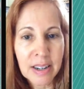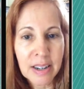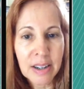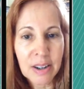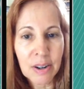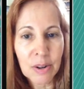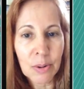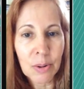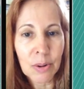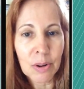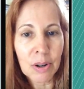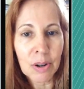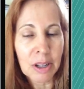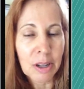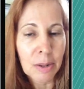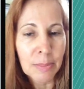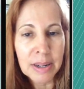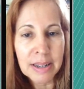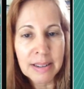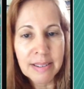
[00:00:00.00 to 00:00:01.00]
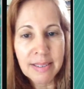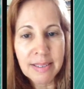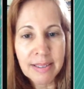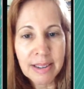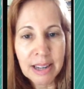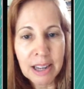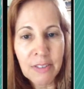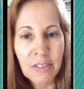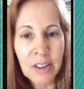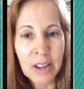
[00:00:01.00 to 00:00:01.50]
or a little bit of
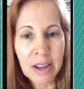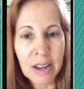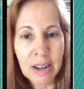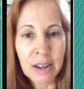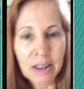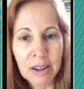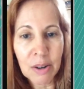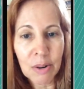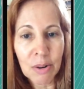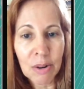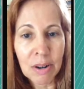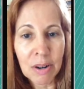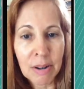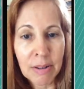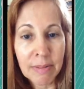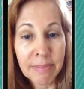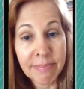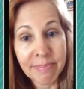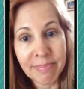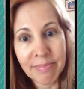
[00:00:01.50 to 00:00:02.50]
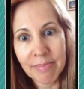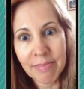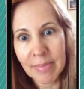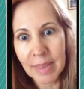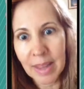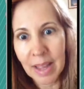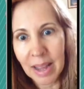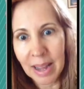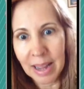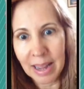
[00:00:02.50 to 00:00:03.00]
stevia, or
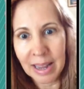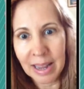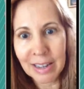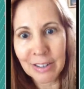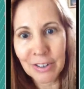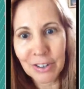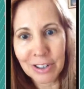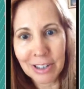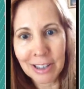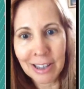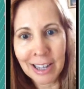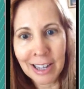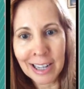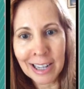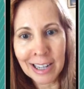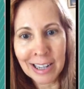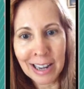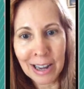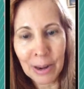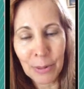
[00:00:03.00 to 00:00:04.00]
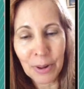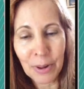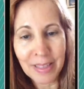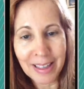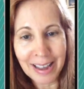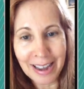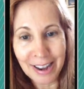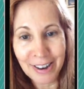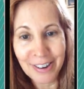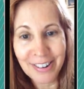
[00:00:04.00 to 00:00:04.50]
I actually like it now
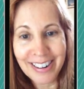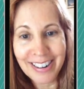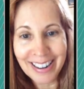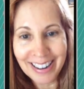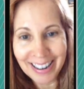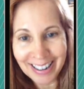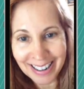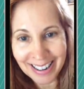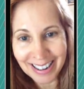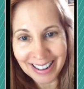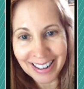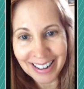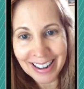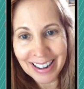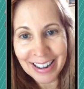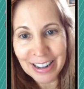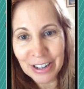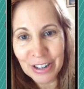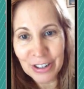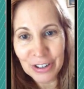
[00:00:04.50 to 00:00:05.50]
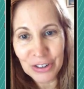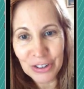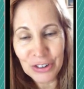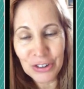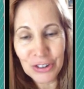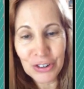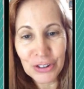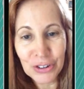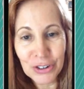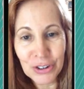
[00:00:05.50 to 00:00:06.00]
without any
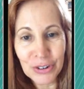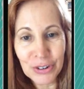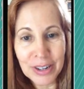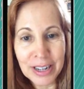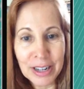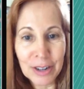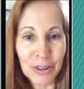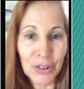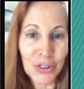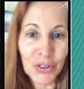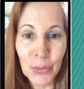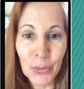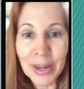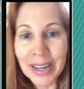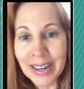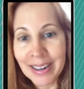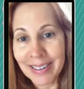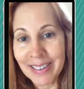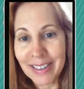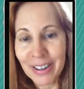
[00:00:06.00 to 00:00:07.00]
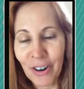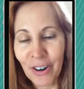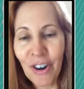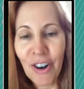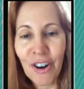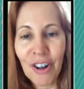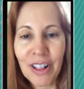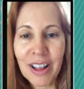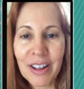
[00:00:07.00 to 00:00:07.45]
sugary or sweetness at all.